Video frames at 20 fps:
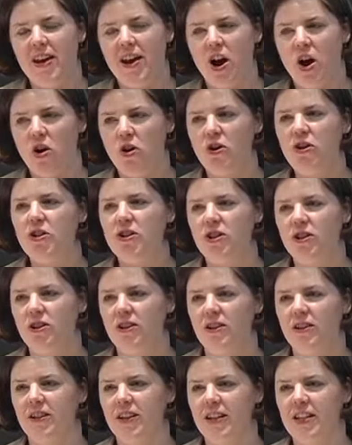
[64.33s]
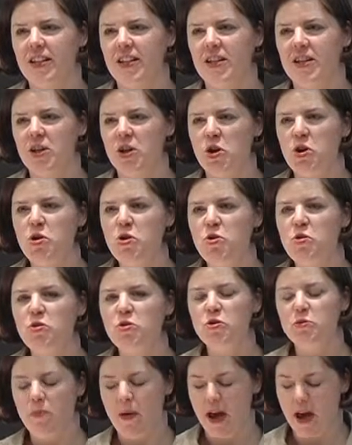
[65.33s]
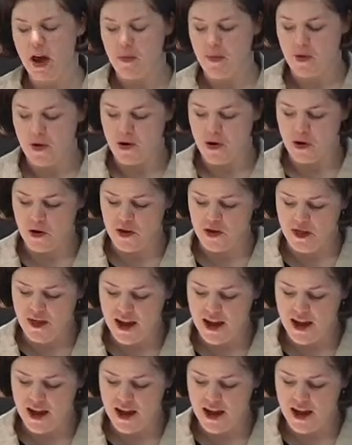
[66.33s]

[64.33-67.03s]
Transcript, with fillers: an article in a newspaper